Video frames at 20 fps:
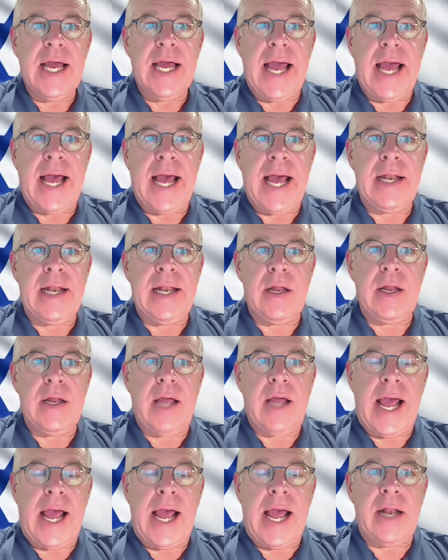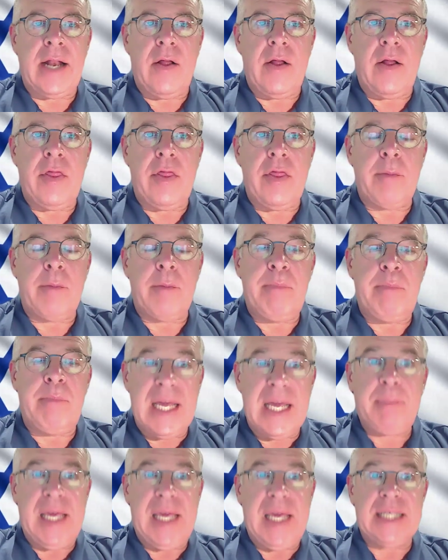And the
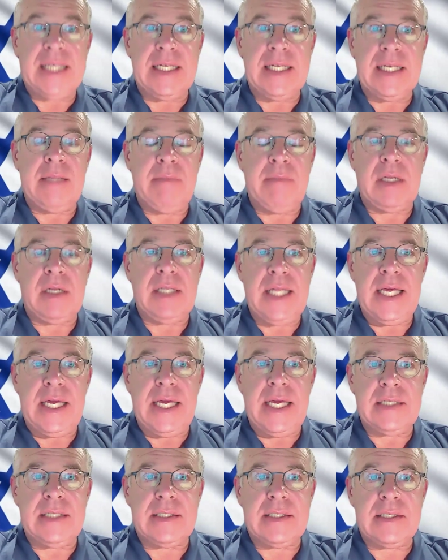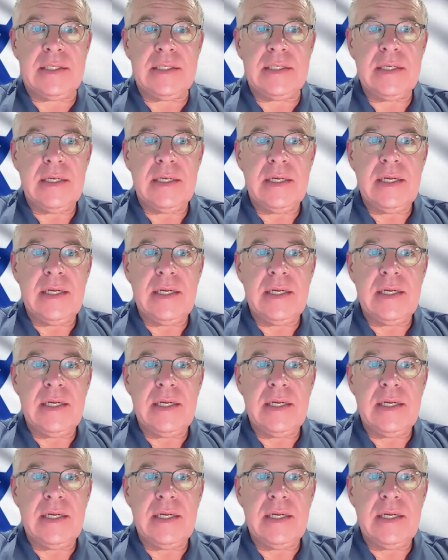big peace in the Middle East,